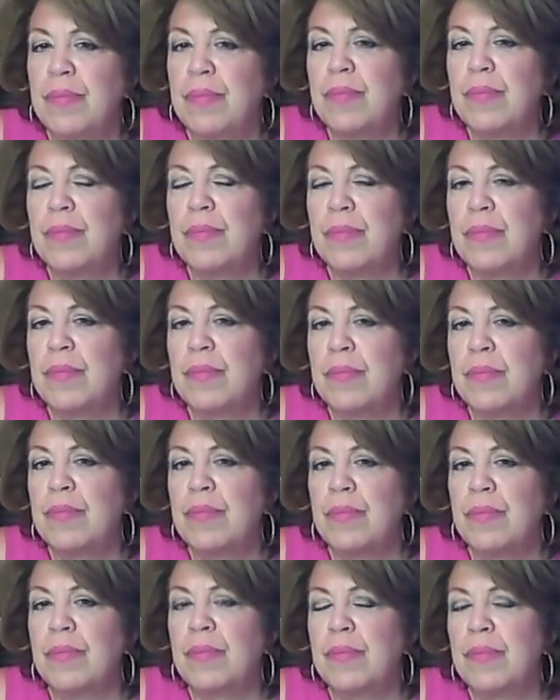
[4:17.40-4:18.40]

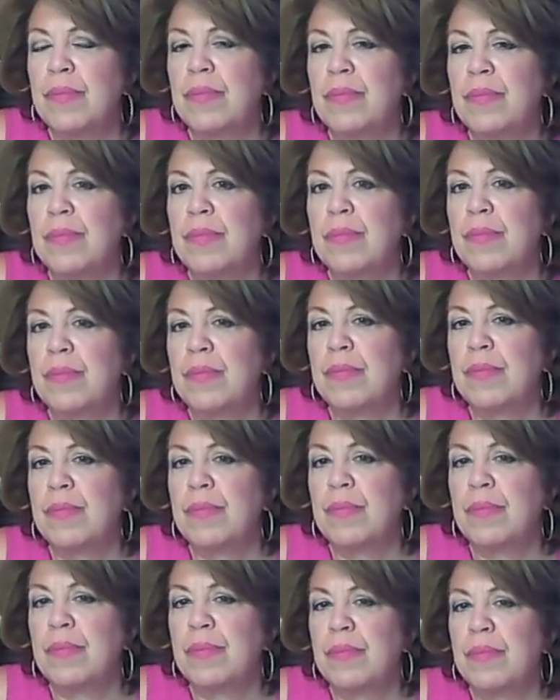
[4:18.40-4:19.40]

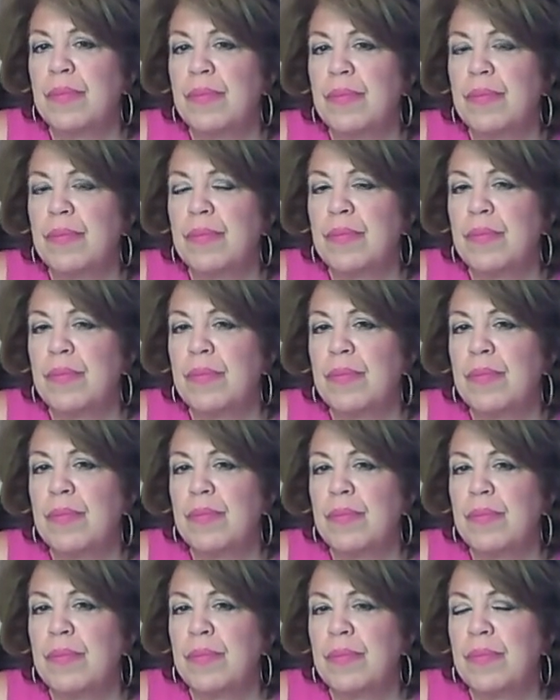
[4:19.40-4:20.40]

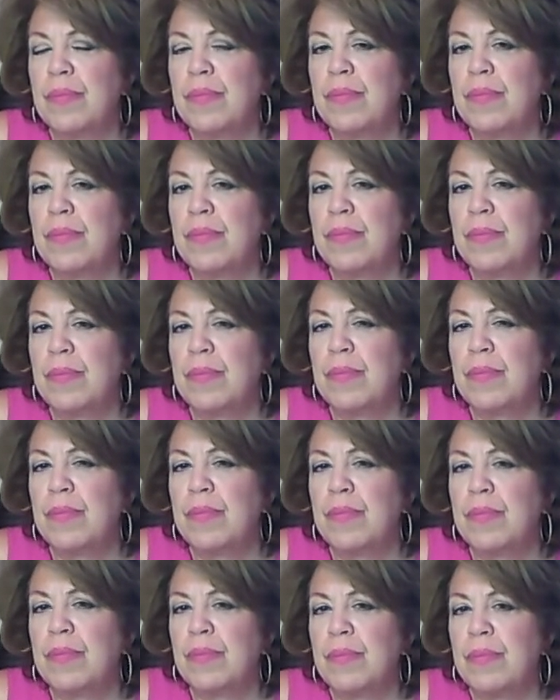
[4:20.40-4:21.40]

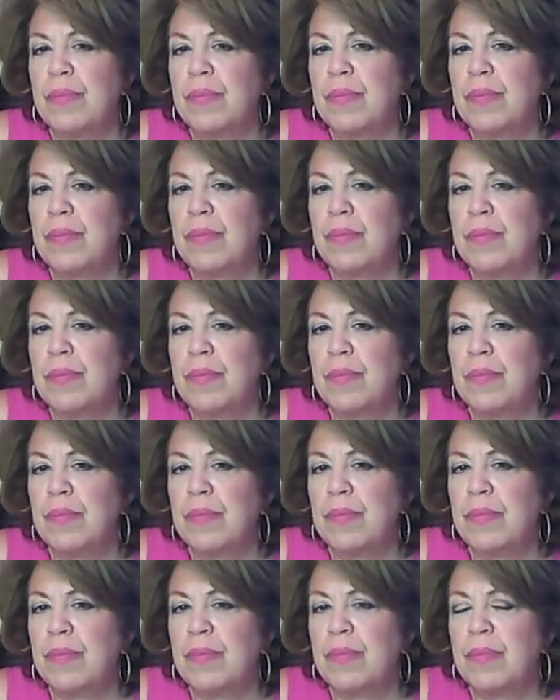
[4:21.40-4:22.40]

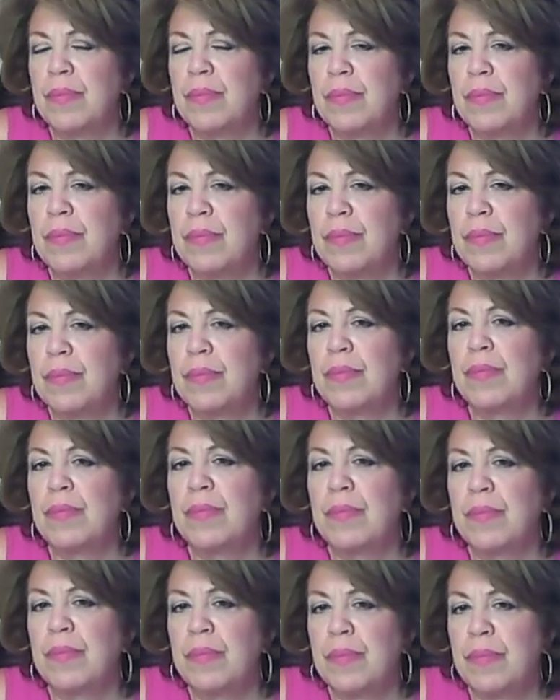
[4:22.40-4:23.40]

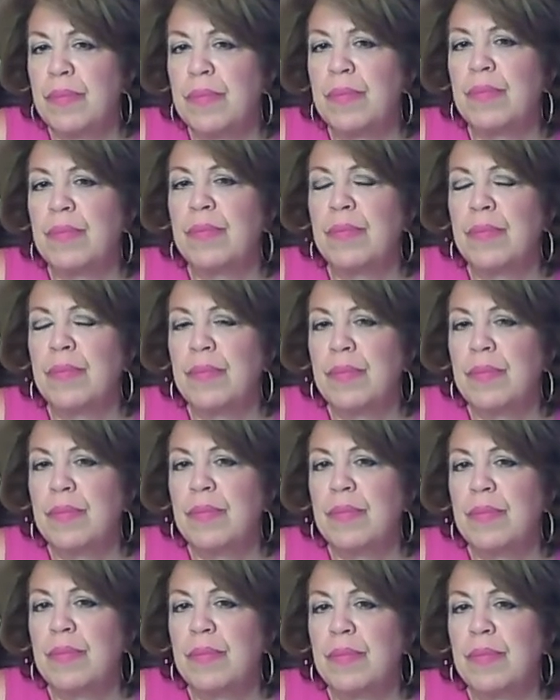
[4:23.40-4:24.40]

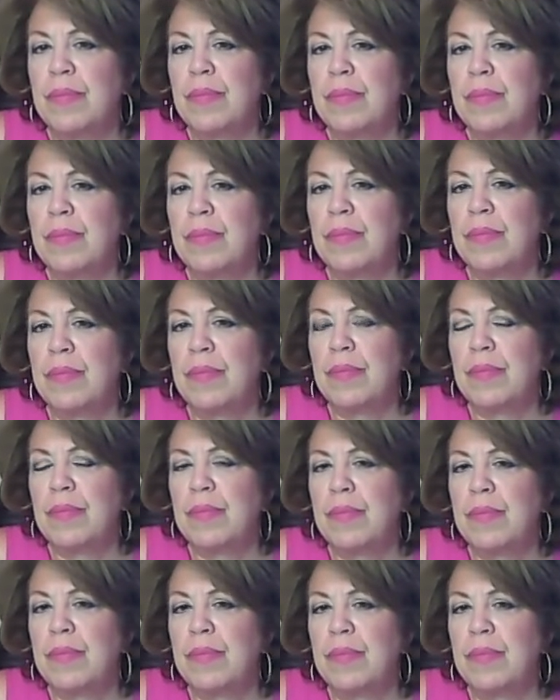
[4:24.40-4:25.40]
(silent)